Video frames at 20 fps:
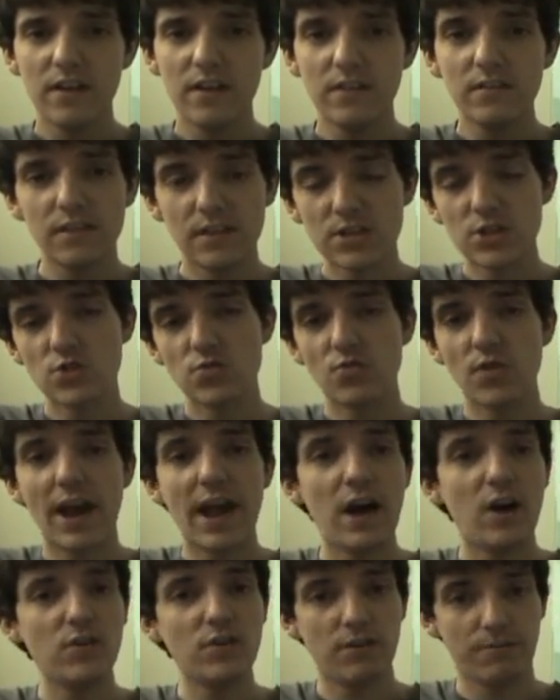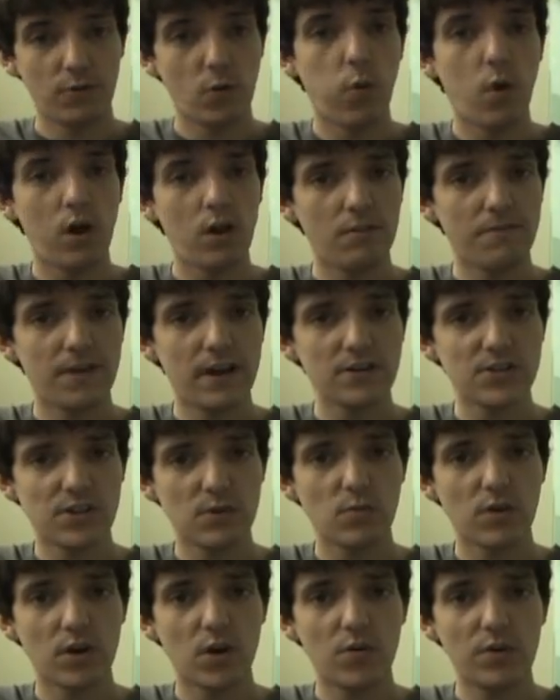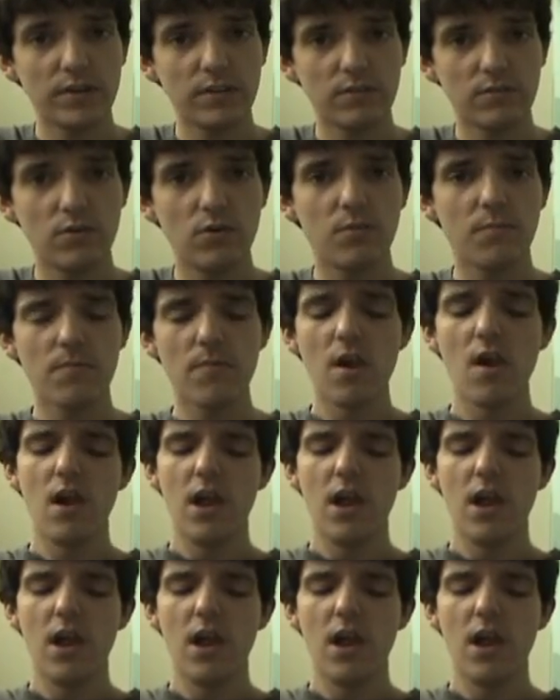this round of qualifiers that we're going through.